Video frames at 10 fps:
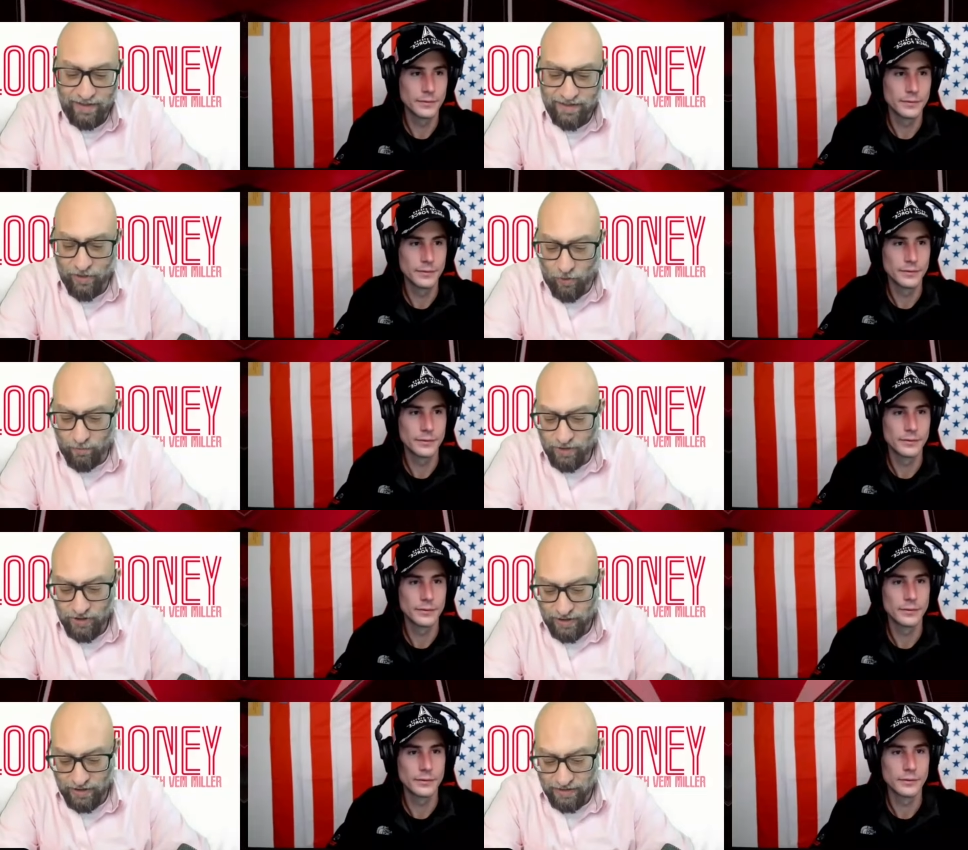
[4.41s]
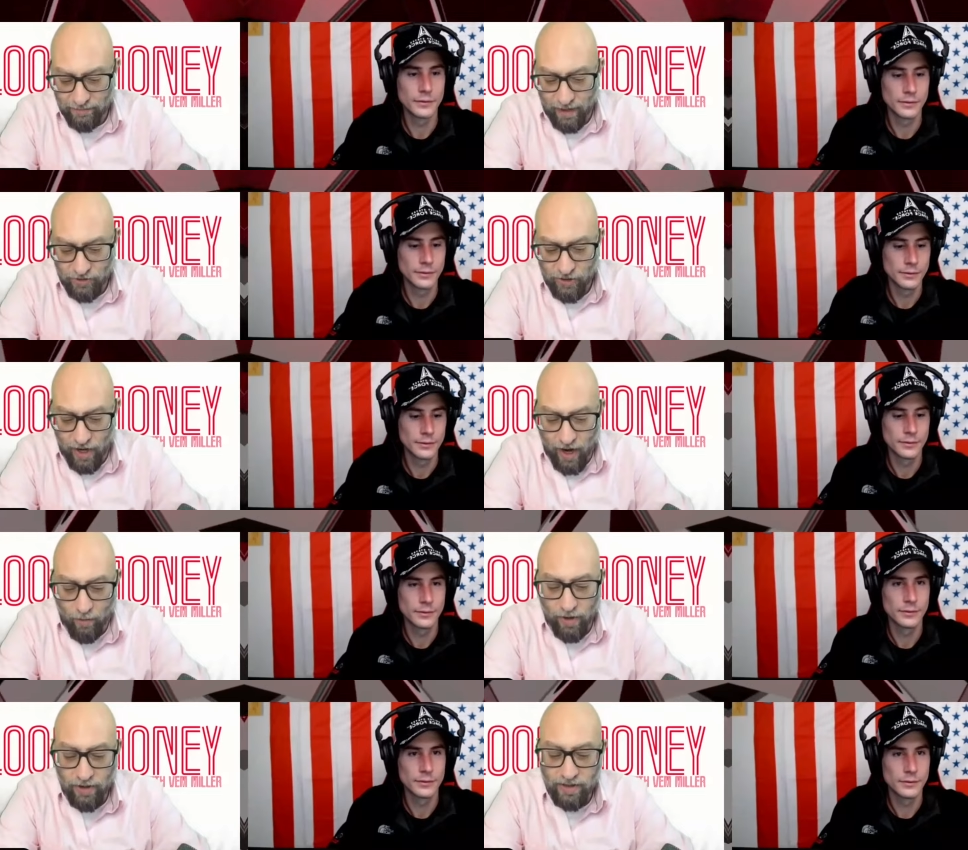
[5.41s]
Speaker 1: They say a whole bunch of things about you. I, I
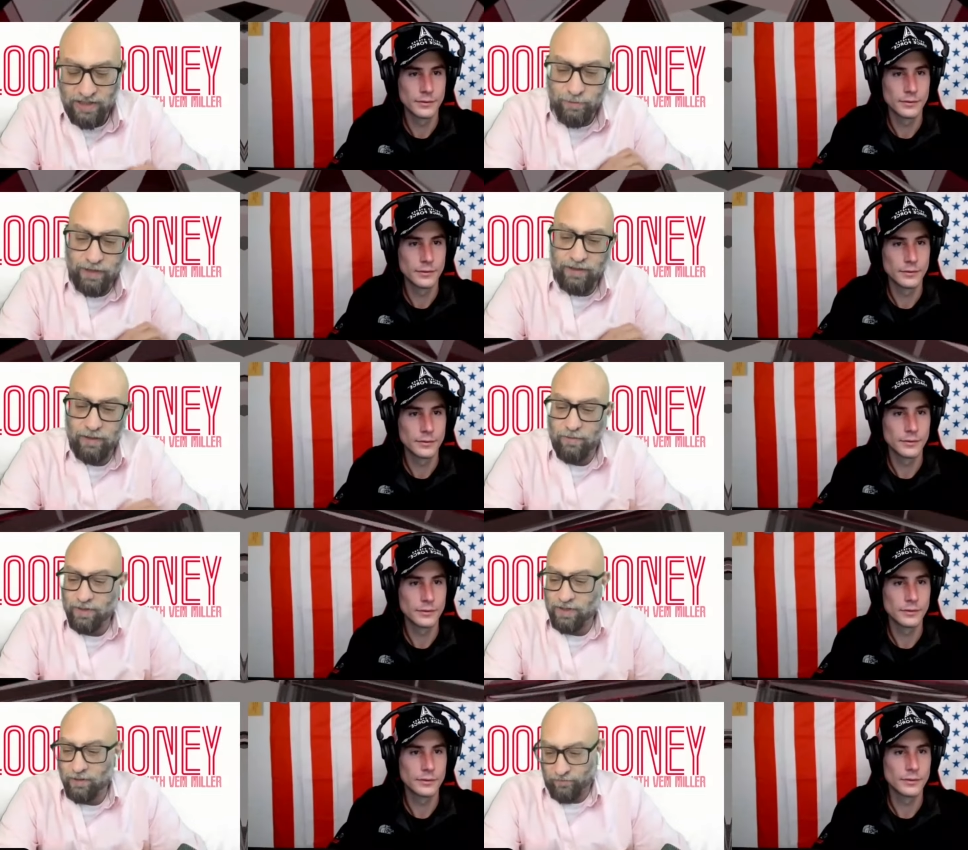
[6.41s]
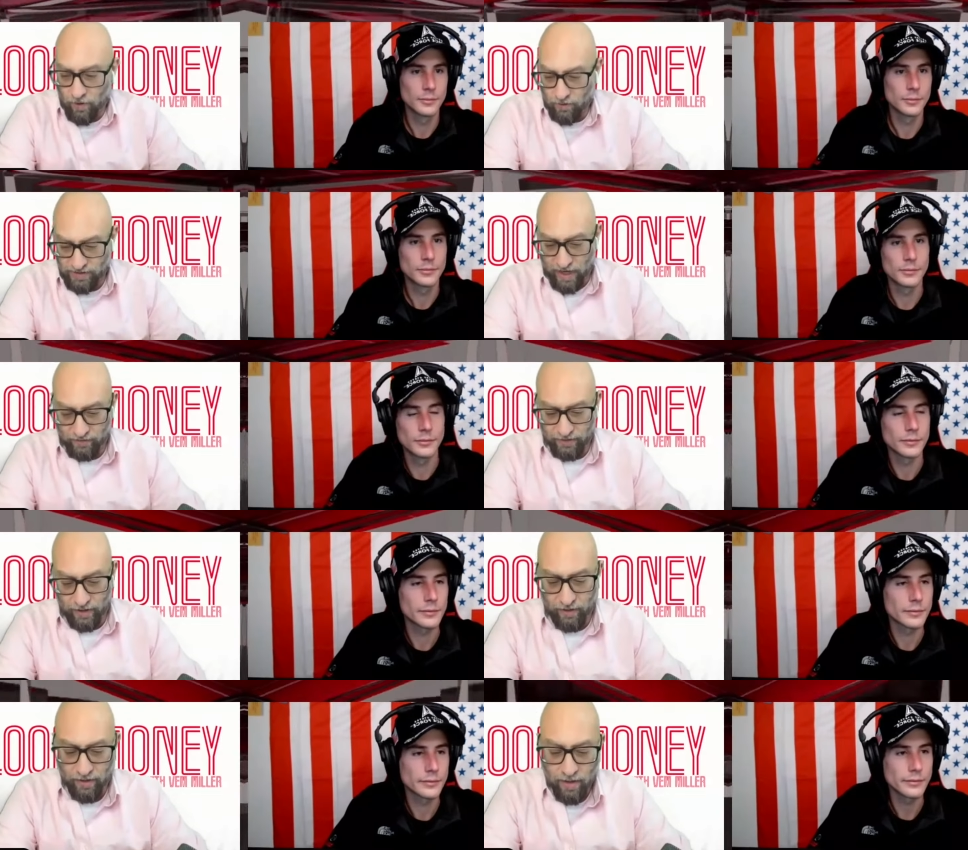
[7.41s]
want you to explain to the to the folks out
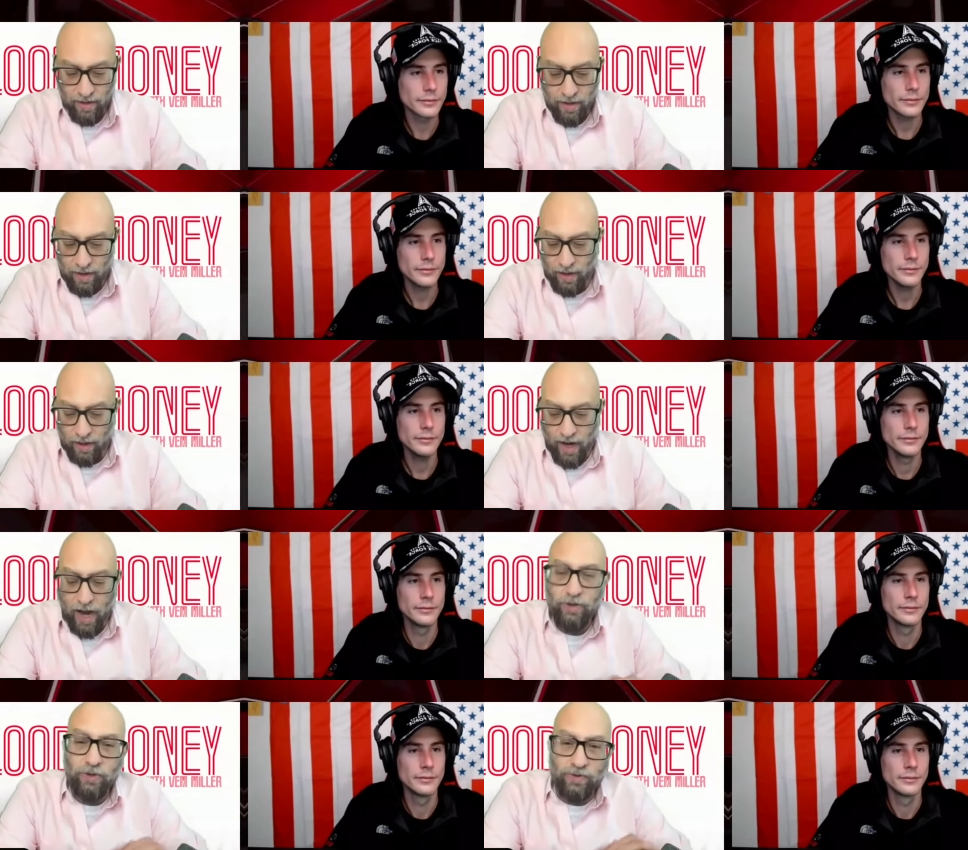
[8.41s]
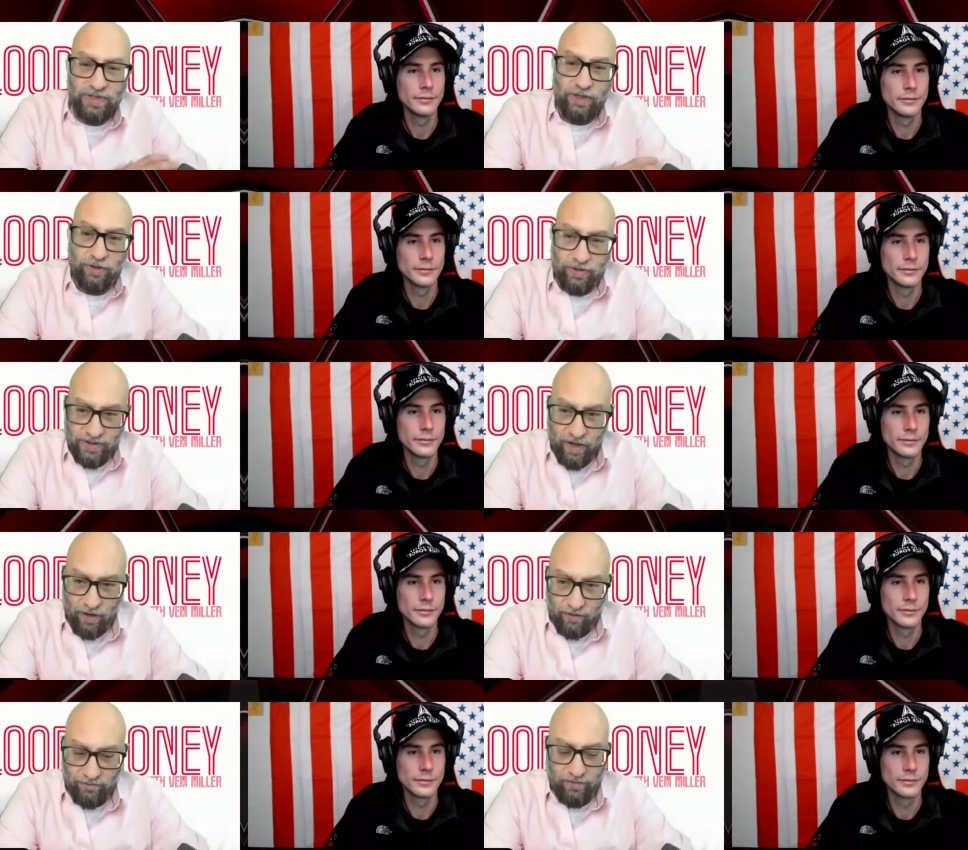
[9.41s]
there, uh, how you see
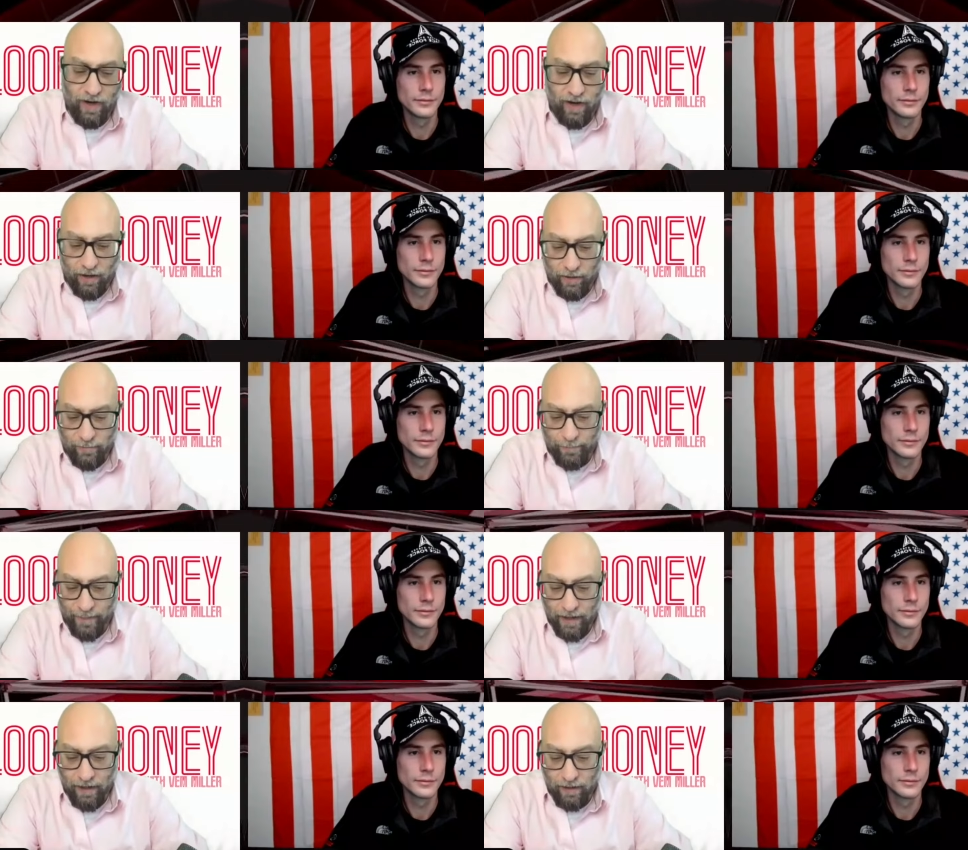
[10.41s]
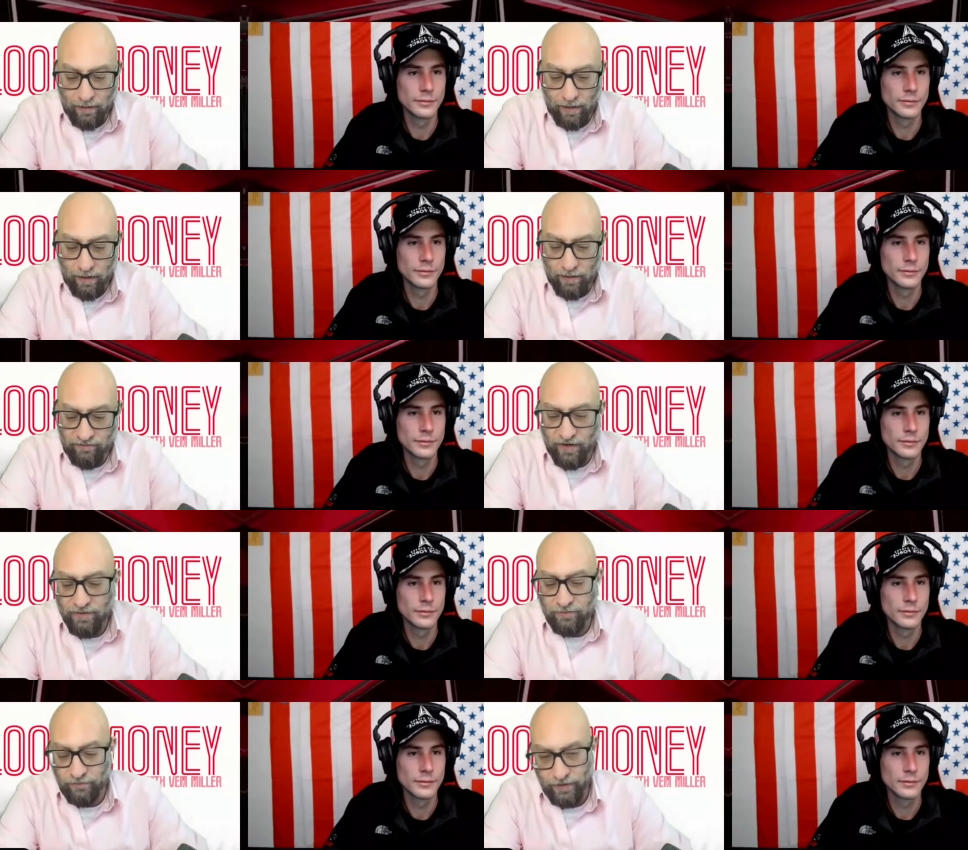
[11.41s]
yourself um, in uh, the
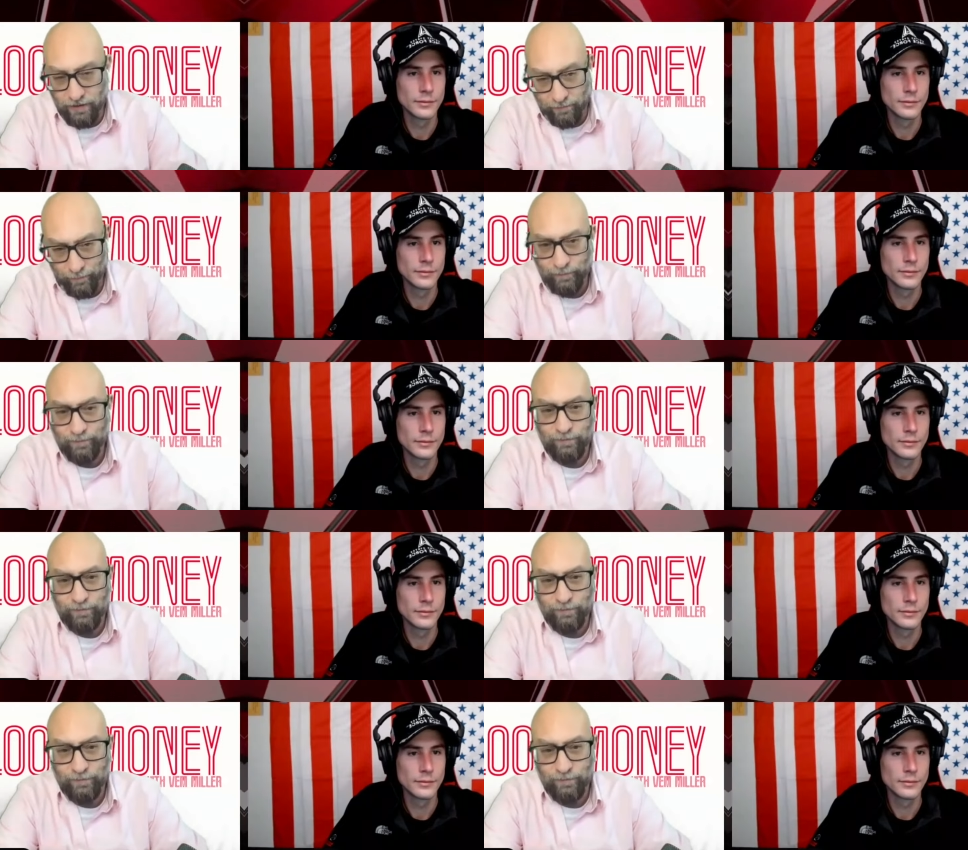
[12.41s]
fight for freedom.